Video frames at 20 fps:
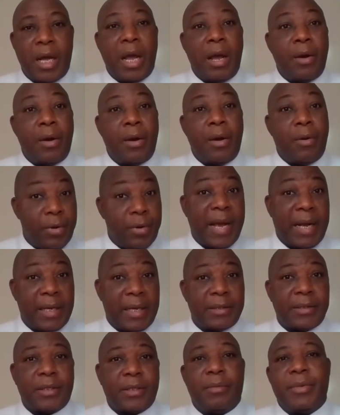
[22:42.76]
and with the
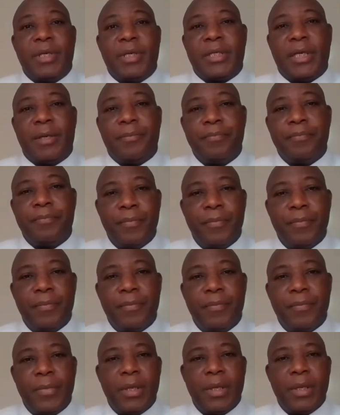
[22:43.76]
bankers committee.
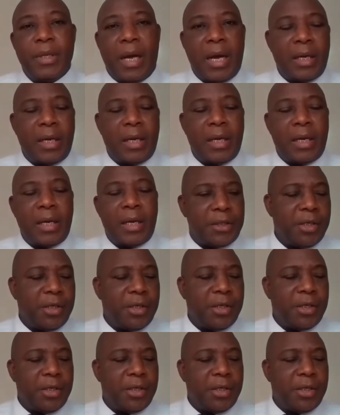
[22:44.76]
At